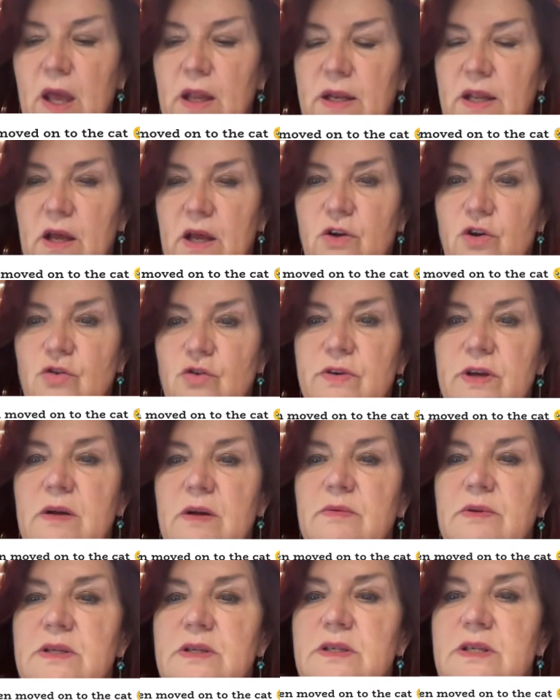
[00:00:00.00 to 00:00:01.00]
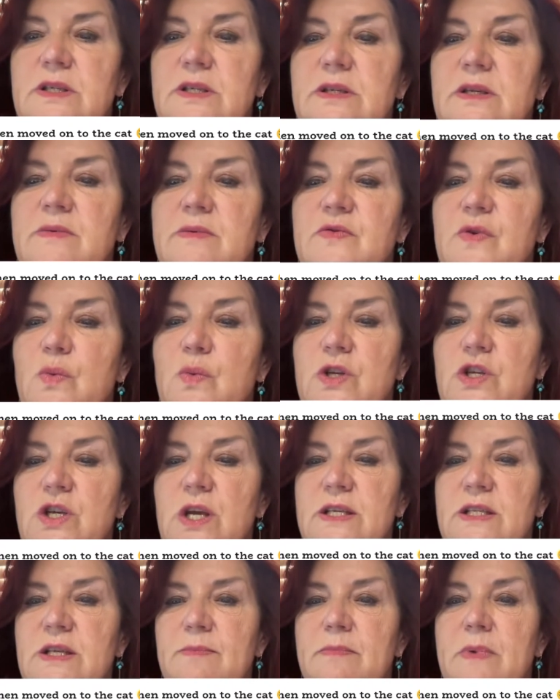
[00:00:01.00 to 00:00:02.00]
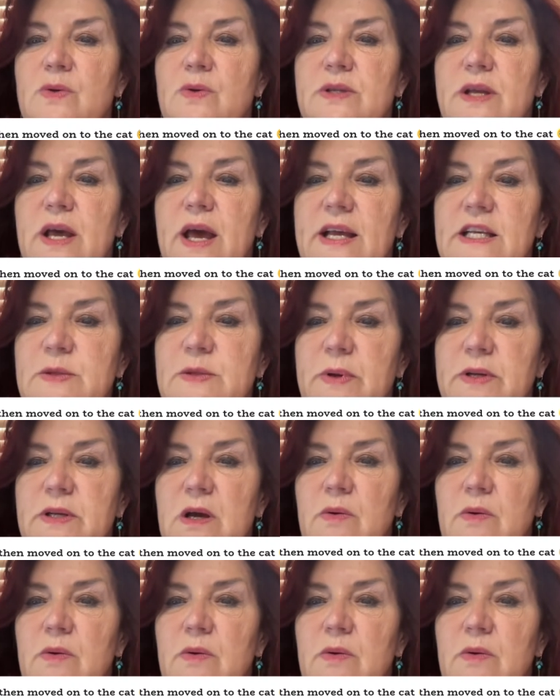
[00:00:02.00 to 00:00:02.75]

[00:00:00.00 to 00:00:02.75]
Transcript: now career, I want us to feel which is the most aspect.